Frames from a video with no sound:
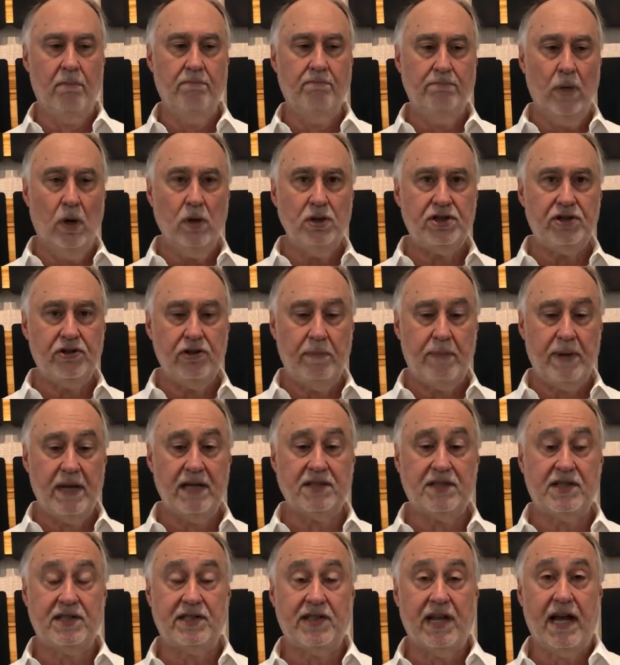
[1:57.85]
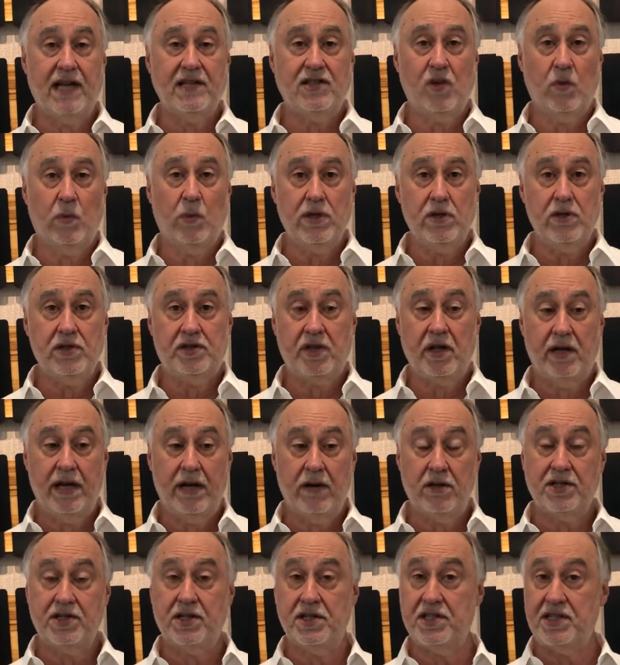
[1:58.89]
Most of the pesticides that we use today
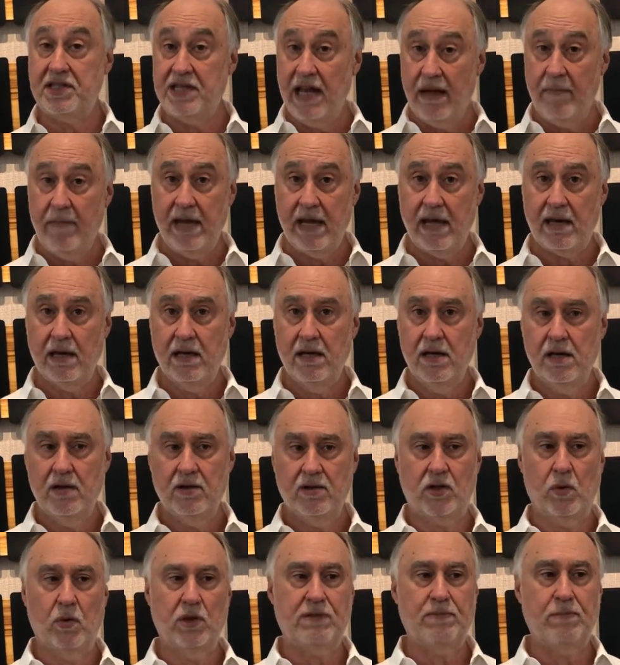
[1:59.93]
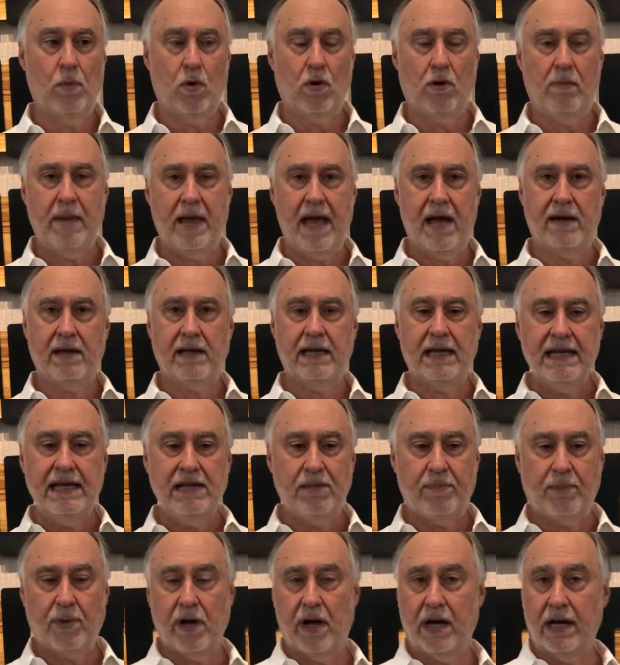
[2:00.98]
are systemic, so it's more about the
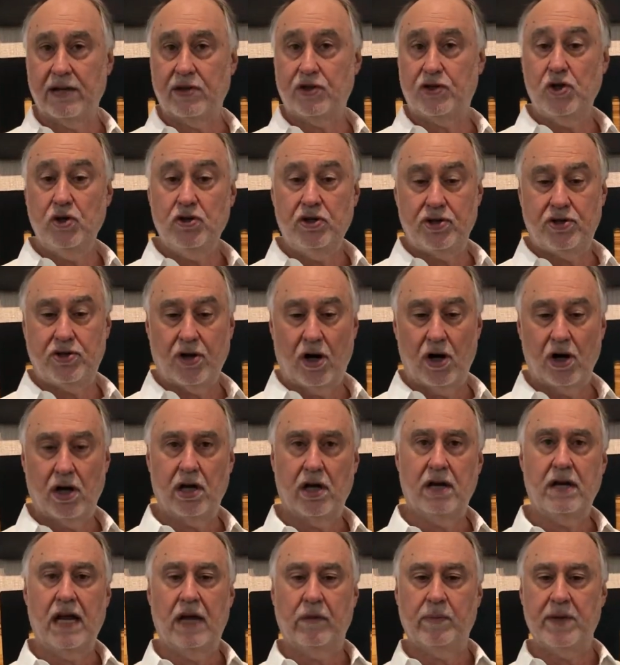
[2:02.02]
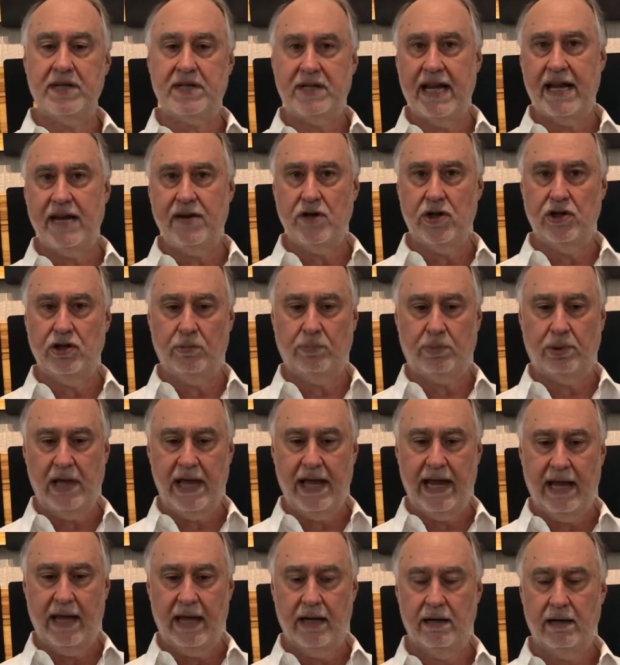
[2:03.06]
product to the target and retained on the
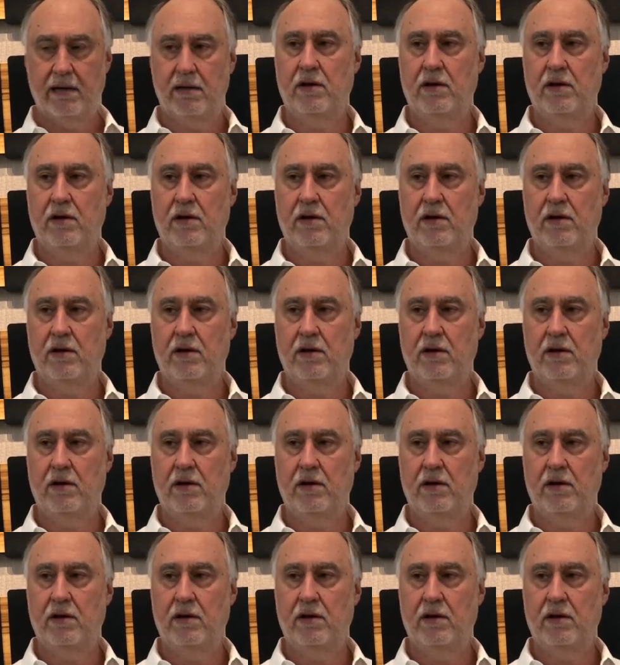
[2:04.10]
plant.